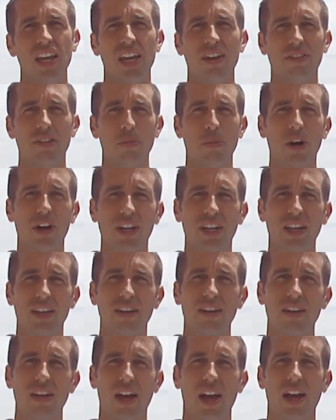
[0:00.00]
If the
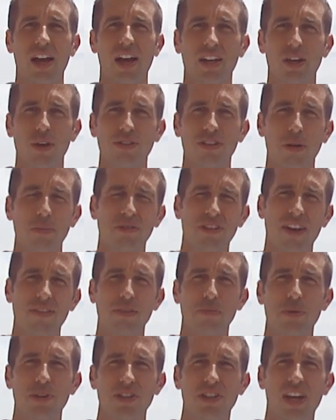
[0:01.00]
market goes up
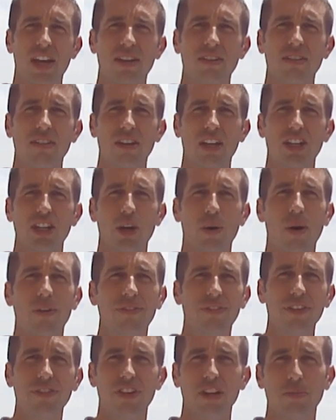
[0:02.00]
7% and you go
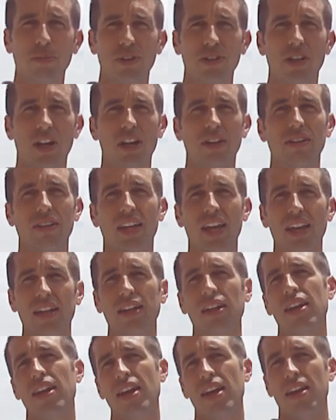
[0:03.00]
up 15%, again,
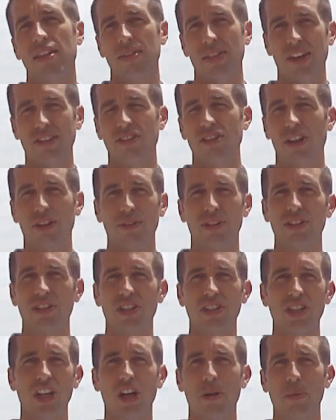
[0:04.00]
that's another reason
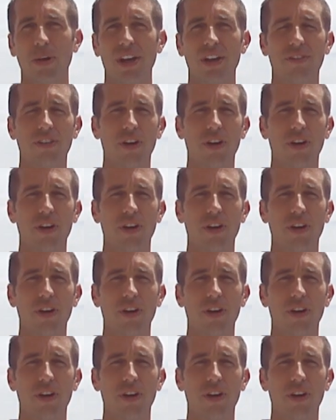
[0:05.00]
to celebrate.